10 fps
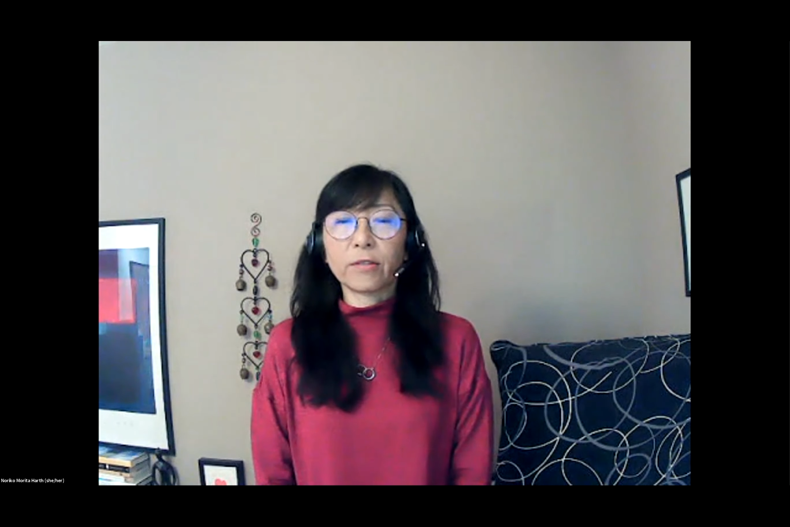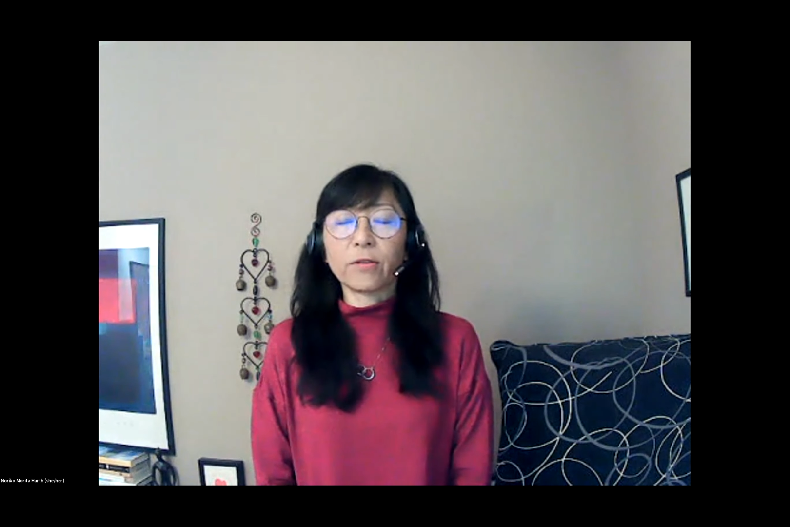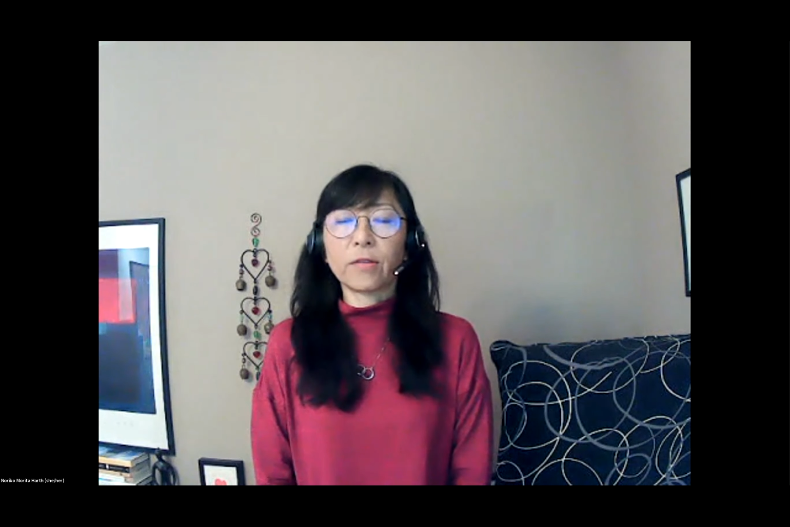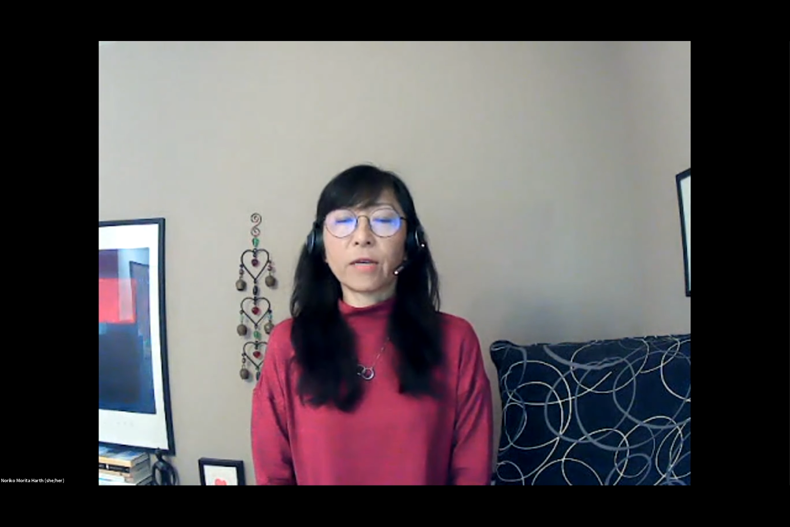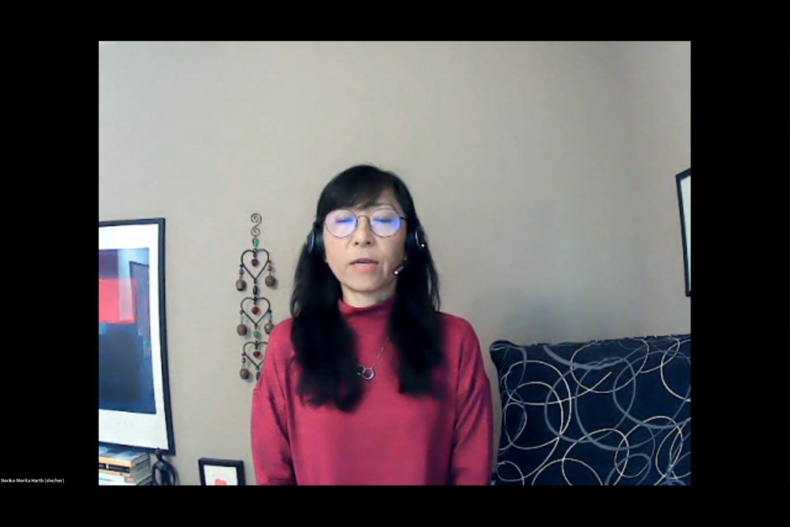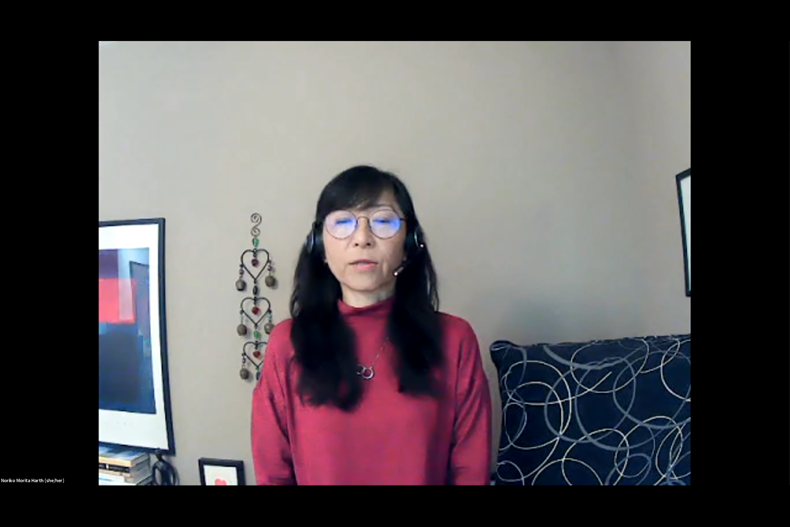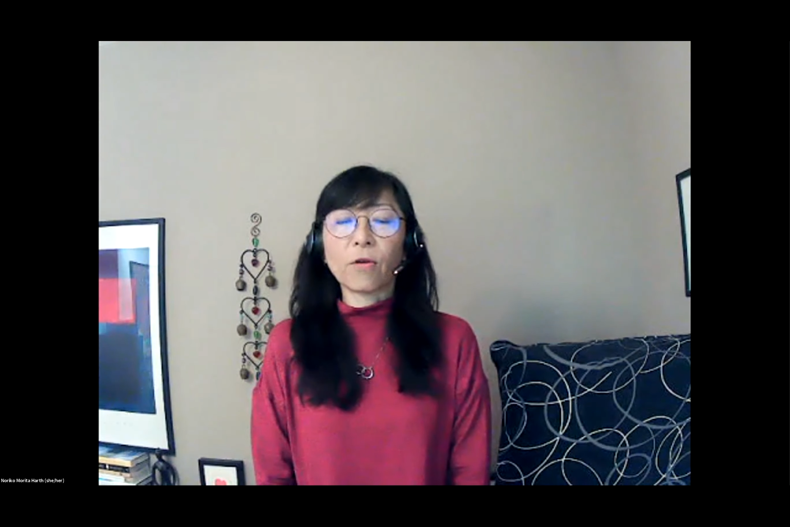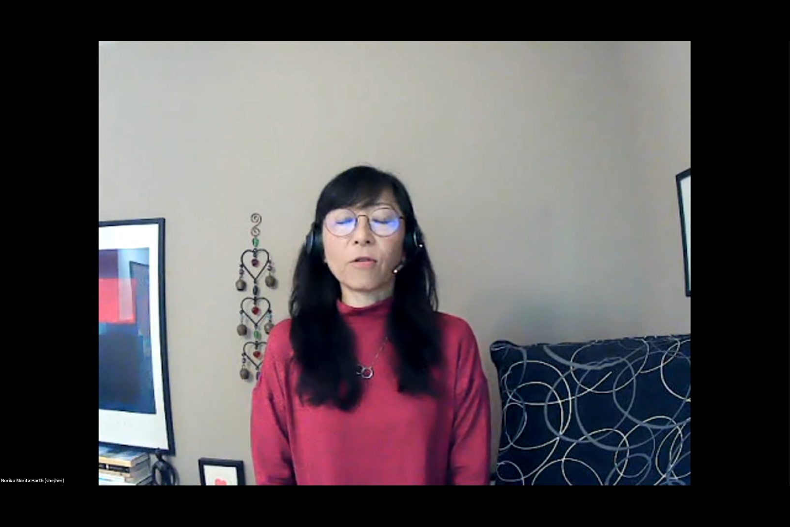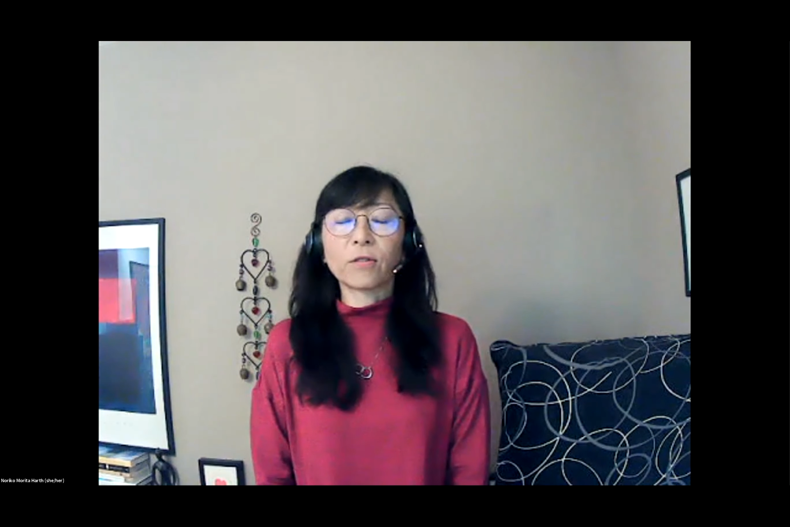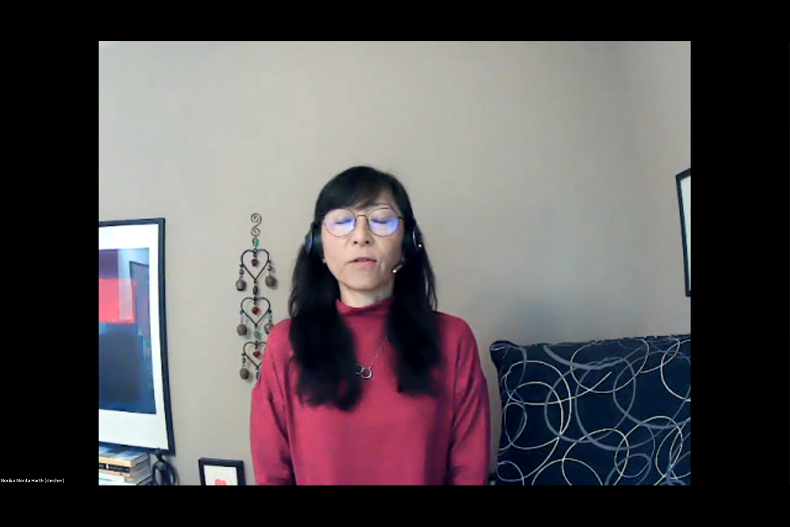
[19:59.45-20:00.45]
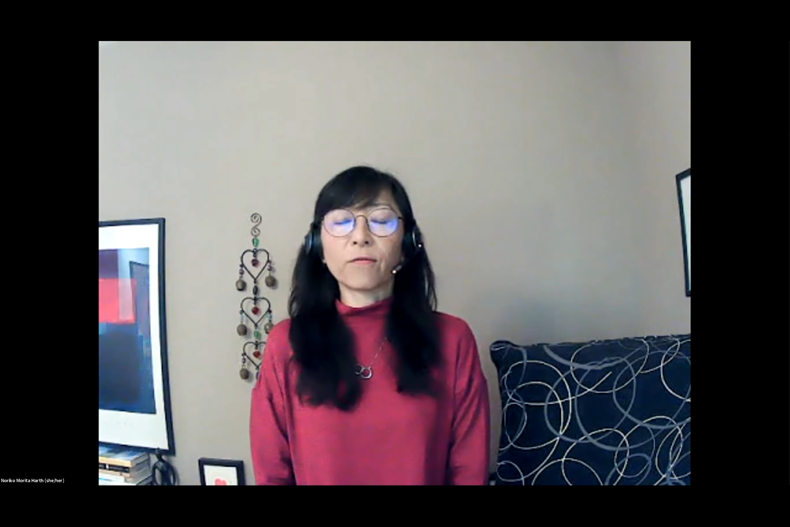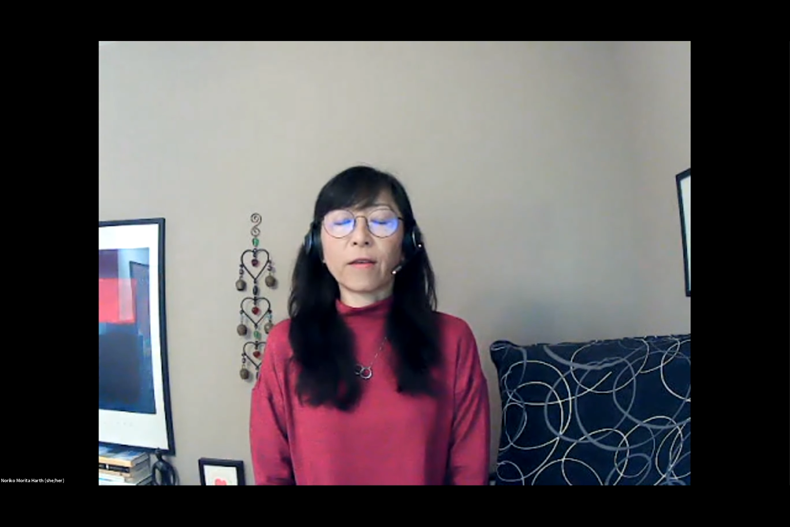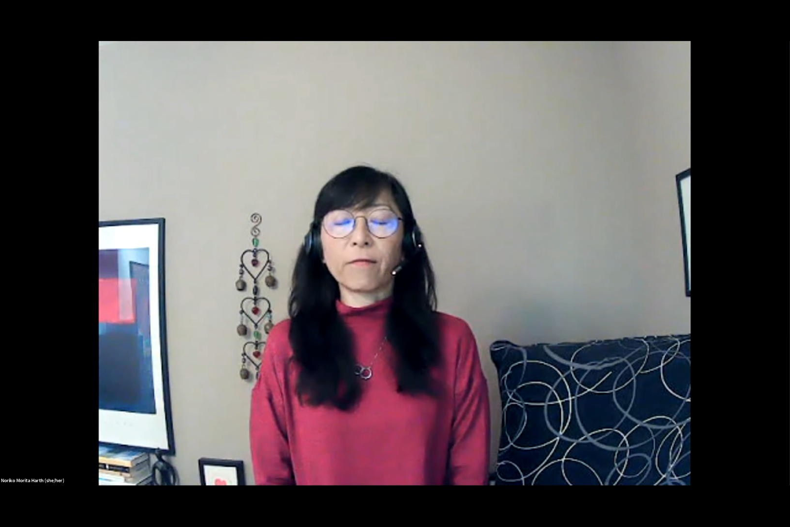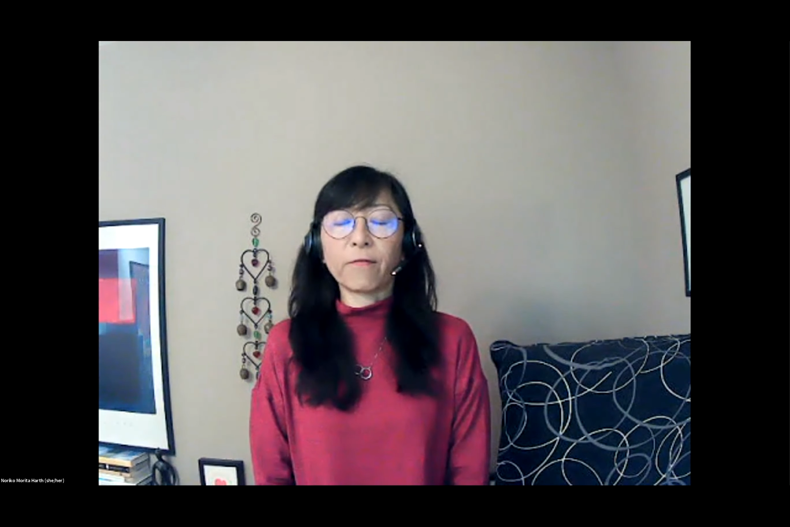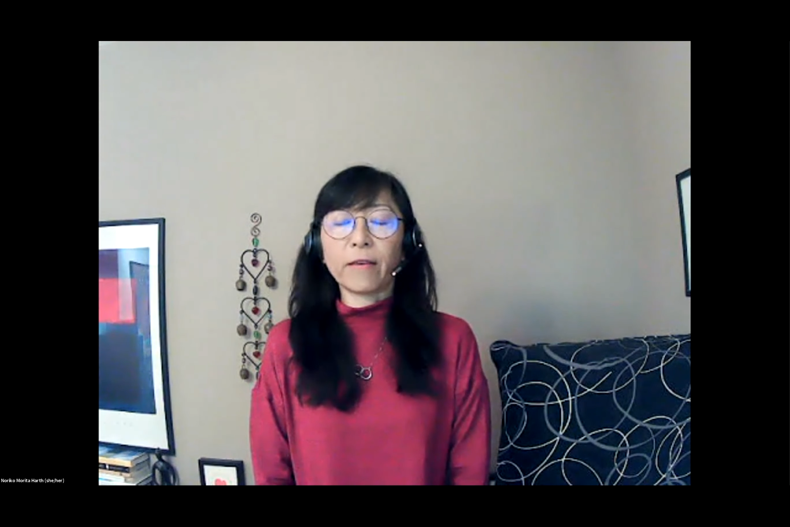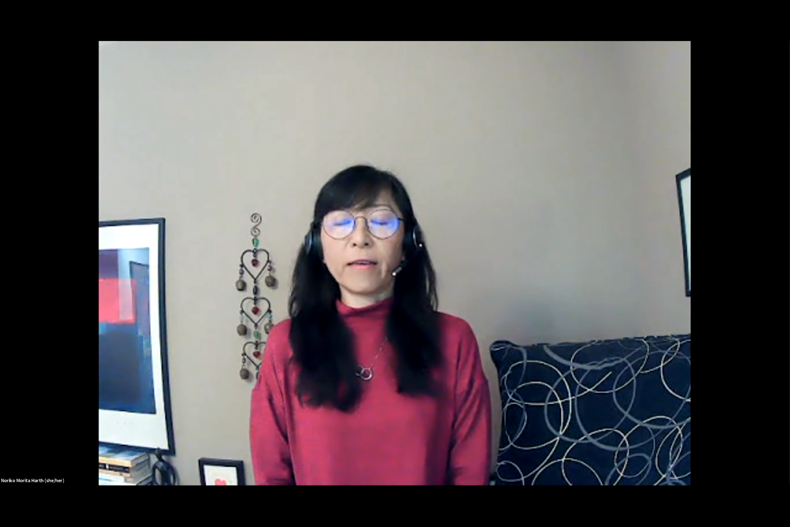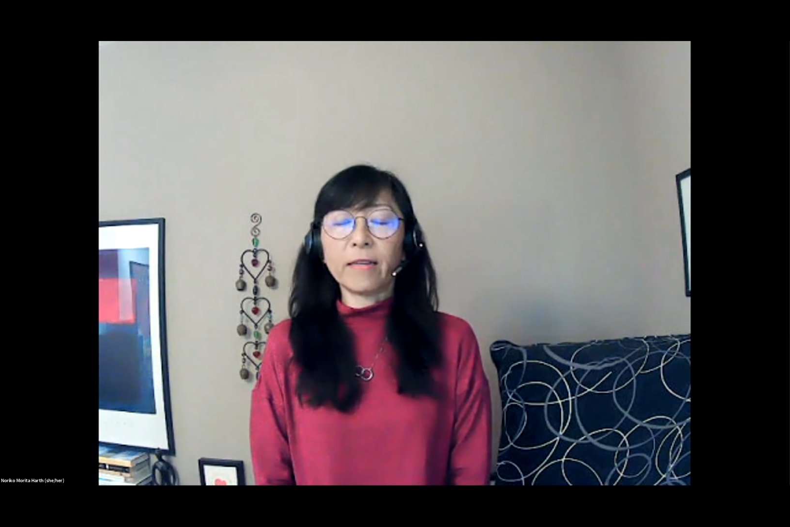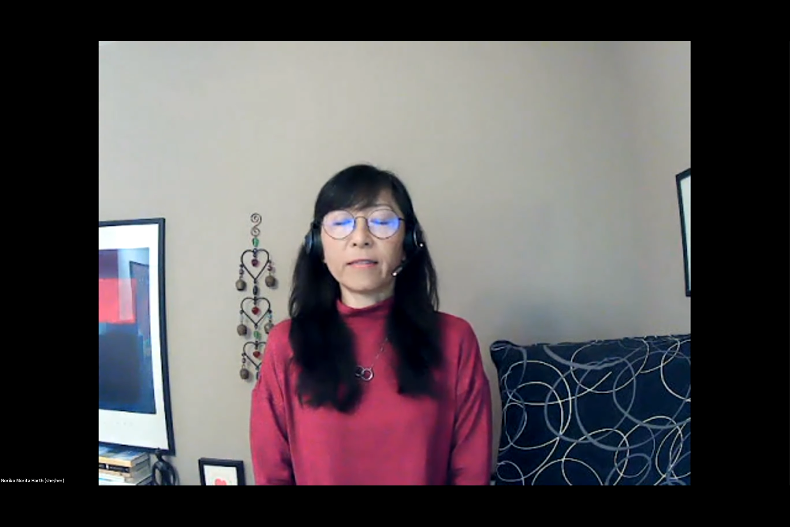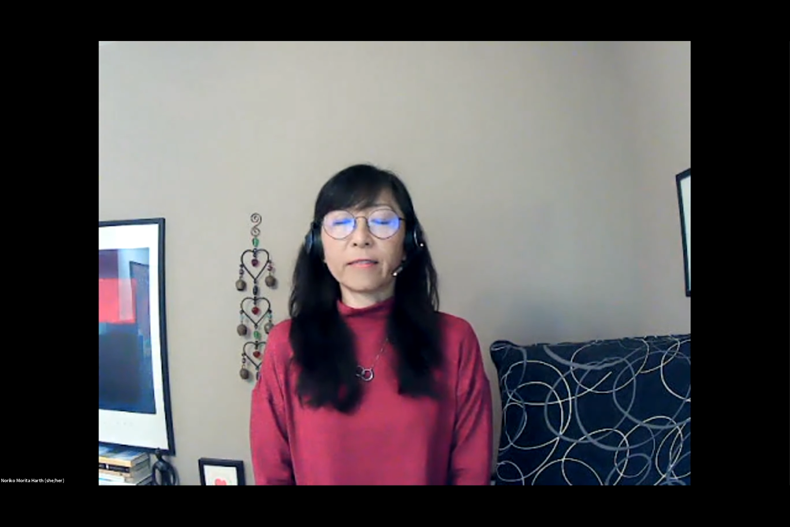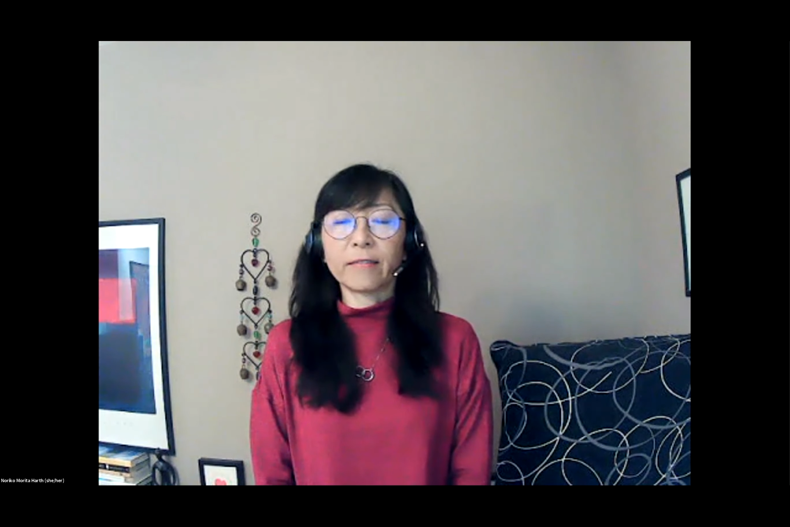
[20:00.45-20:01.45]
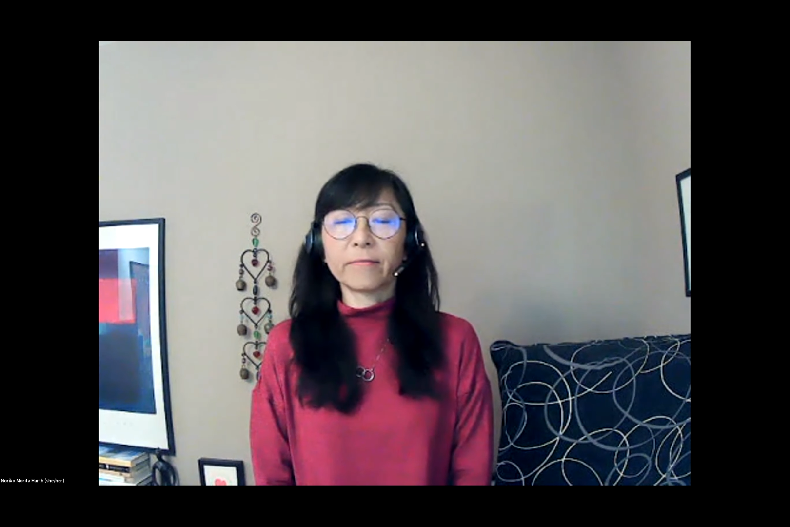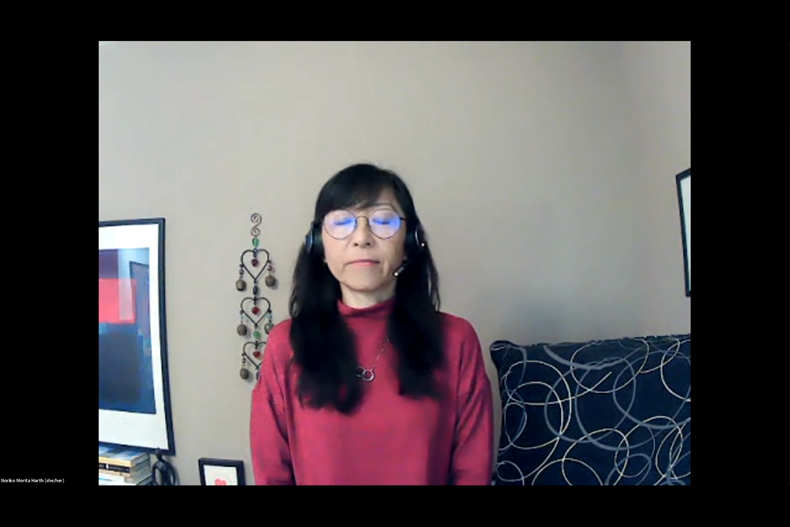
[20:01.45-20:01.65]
to the soles of the feet.